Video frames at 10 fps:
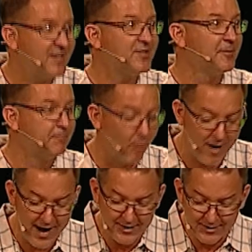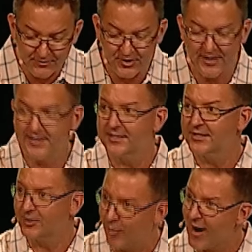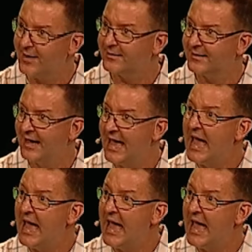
is the bride of Jesus Christ